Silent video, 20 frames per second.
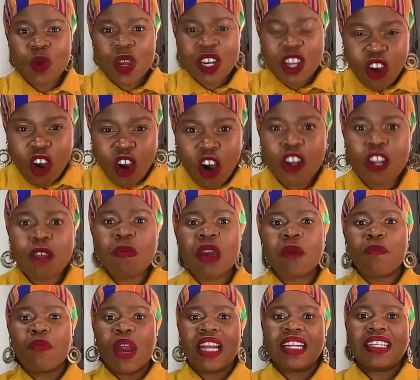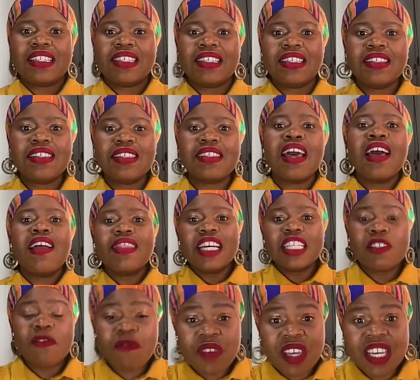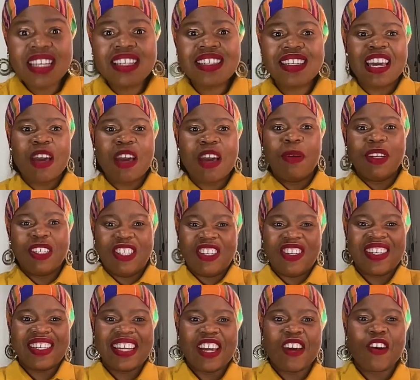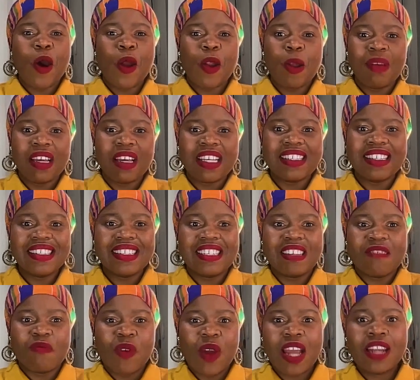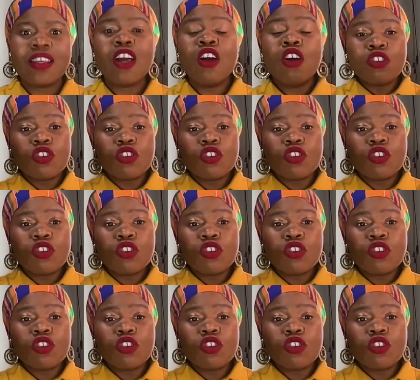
to an economic practice, in a particular economic system, right?